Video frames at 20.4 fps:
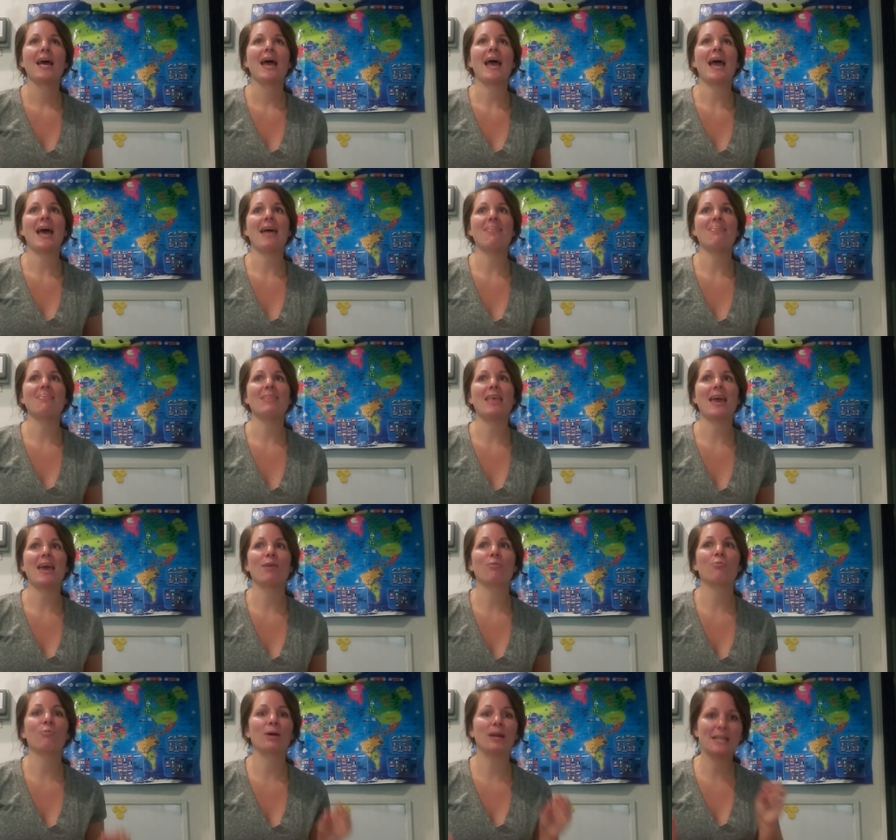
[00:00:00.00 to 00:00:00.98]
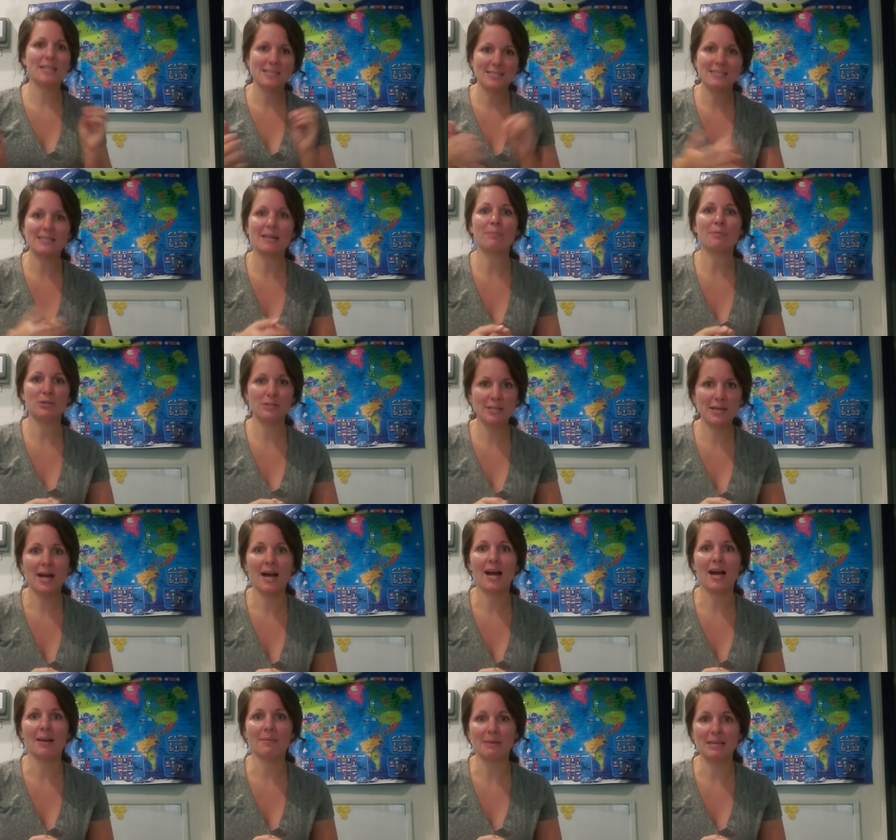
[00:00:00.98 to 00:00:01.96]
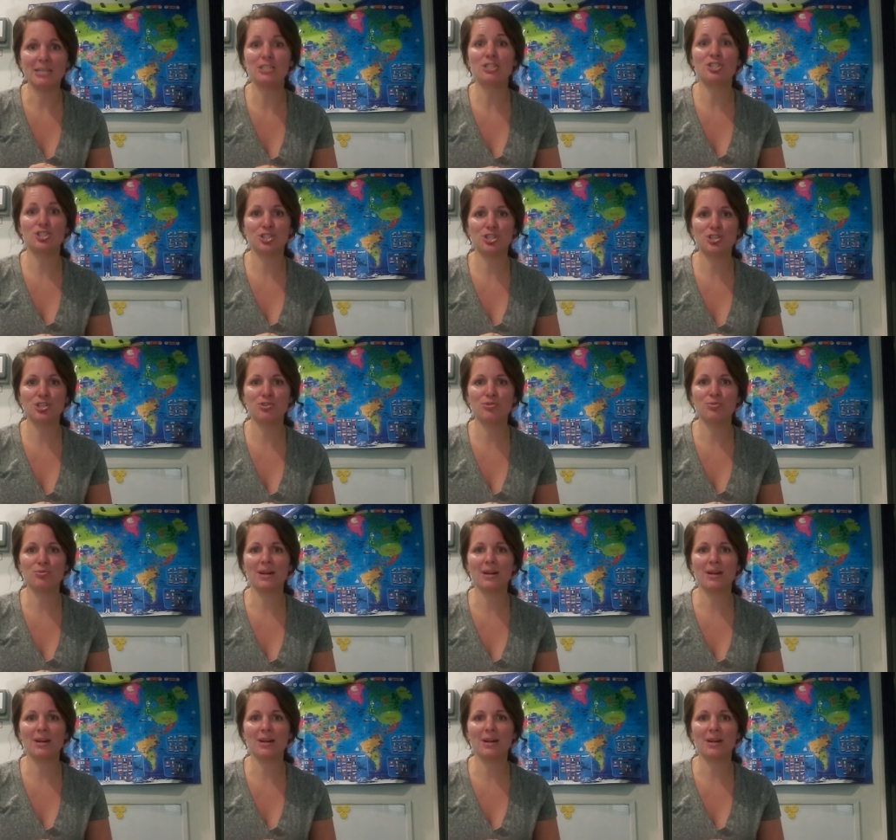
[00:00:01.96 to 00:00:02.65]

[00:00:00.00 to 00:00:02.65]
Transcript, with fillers: And then when it's summertime in June,